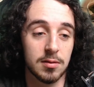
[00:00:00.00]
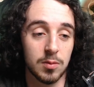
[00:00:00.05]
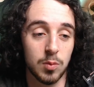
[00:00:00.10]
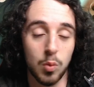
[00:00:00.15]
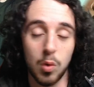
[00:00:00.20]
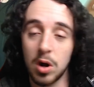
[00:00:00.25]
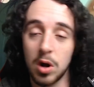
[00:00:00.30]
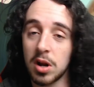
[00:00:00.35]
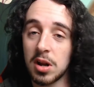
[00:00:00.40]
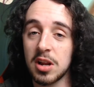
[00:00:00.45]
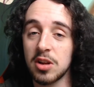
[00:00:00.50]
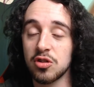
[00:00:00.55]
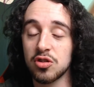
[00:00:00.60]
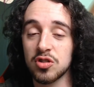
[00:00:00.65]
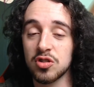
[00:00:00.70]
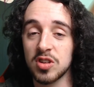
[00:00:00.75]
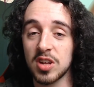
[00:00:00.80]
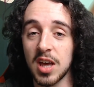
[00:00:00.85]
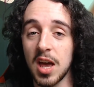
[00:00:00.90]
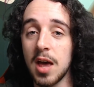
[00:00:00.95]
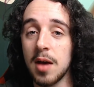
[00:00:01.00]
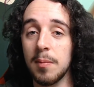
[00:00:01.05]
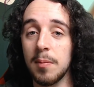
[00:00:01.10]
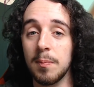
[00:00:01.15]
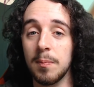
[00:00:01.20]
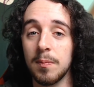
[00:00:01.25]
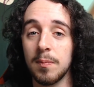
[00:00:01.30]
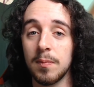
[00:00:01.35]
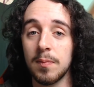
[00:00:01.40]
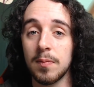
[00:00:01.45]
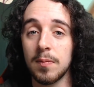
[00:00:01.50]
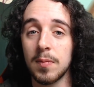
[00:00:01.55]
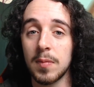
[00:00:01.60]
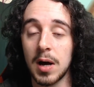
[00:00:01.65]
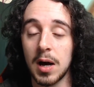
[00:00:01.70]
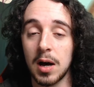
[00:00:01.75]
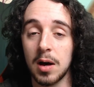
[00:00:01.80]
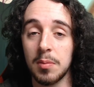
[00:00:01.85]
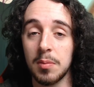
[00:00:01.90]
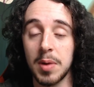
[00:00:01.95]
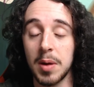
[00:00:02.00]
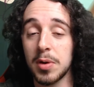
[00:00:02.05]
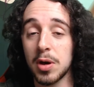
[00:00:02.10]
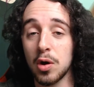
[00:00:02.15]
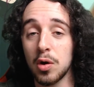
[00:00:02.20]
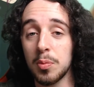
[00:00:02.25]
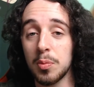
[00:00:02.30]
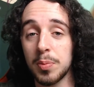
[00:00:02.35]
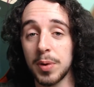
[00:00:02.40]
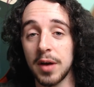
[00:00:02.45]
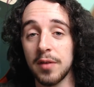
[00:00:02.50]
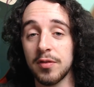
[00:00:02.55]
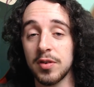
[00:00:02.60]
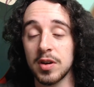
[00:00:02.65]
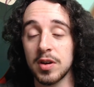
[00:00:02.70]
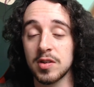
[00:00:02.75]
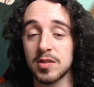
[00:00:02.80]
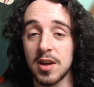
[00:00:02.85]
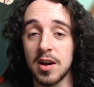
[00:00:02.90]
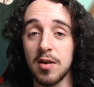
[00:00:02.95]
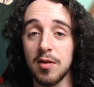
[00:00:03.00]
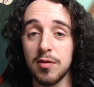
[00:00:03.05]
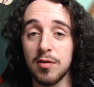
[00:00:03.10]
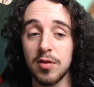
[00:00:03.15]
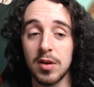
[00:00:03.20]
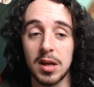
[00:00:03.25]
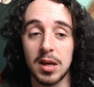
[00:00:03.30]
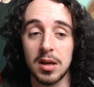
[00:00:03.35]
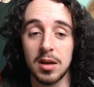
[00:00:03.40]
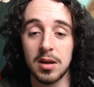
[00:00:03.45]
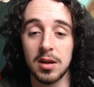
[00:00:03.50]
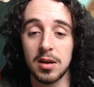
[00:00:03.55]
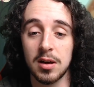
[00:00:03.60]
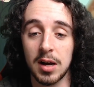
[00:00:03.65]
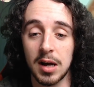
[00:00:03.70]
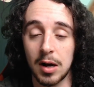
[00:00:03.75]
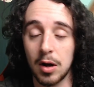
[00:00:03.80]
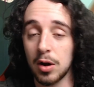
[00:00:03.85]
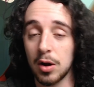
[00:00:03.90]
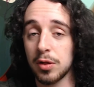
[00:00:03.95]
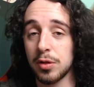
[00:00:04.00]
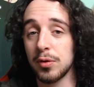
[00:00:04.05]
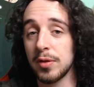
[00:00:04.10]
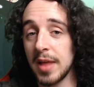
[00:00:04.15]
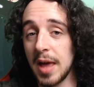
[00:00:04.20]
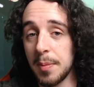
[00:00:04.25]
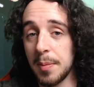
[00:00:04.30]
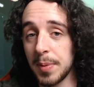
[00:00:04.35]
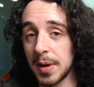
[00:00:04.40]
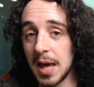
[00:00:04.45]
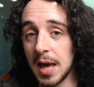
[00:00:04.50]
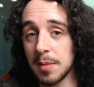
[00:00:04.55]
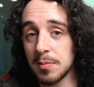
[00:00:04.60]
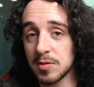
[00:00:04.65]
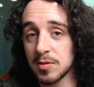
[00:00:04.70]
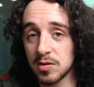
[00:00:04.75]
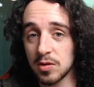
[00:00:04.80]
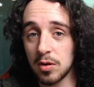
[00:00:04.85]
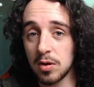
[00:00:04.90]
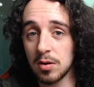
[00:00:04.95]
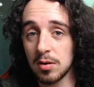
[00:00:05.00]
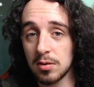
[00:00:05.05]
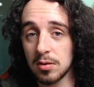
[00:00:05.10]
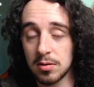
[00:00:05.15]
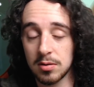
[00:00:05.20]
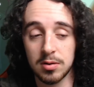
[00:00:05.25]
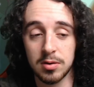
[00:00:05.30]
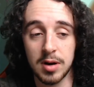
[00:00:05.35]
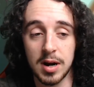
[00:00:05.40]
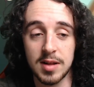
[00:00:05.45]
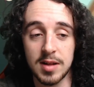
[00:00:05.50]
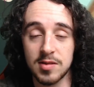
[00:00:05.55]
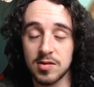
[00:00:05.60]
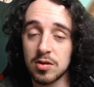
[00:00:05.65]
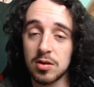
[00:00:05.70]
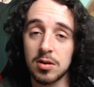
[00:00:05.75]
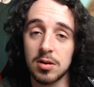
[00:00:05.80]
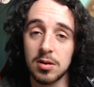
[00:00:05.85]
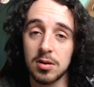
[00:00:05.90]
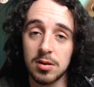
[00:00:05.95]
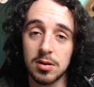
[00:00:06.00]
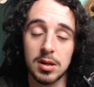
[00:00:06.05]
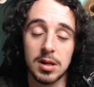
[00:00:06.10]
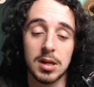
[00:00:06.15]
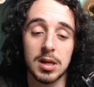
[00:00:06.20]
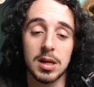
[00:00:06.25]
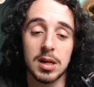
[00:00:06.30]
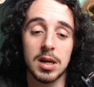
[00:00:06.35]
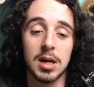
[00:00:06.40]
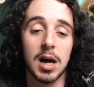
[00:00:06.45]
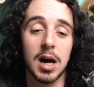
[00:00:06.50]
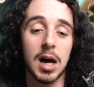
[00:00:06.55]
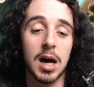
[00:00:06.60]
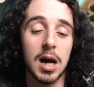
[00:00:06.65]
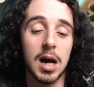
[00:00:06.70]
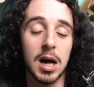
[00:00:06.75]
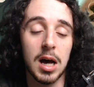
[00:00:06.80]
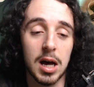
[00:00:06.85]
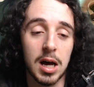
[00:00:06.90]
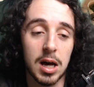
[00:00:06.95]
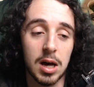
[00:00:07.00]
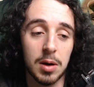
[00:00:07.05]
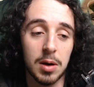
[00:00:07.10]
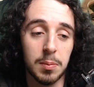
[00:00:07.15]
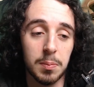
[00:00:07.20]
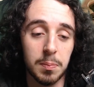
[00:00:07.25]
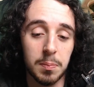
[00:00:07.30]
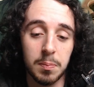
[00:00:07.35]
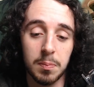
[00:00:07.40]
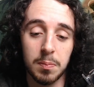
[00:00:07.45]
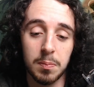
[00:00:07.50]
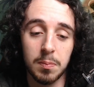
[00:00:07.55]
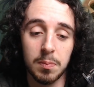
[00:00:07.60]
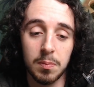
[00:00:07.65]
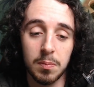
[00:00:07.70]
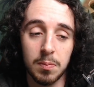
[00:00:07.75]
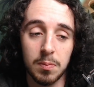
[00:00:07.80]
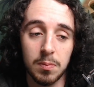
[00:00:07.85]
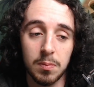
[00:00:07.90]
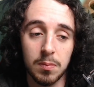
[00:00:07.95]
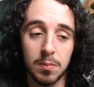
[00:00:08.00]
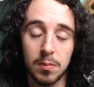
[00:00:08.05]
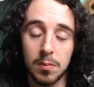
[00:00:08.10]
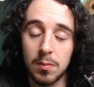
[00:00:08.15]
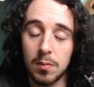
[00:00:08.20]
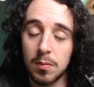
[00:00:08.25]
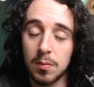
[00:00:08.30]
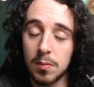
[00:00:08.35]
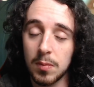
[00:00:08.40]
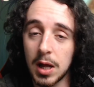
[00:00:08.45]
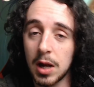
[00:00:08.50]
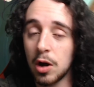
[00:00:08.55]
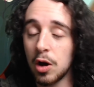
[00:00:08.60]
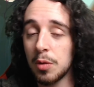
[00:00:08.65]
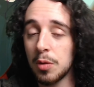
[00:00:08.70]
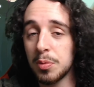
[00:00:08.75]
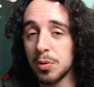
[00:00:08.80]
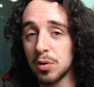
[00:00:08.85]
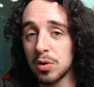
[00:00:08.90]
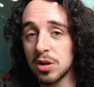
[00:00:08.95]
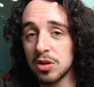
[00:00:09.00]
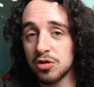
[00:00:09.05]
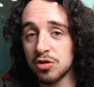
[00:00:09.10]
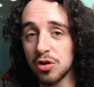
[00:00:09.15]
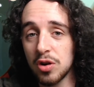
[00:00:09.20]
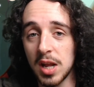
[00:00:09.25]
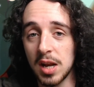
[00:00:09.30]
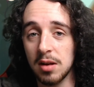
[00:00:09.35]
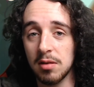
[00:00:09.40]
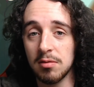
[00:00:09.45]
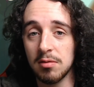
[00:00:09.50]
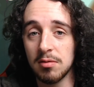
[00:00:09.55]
what an interesting game. Uh, maybe go and play it for yourself. I got it through the Epic Game Store. Great store. Um, and I hope you all enjoyed.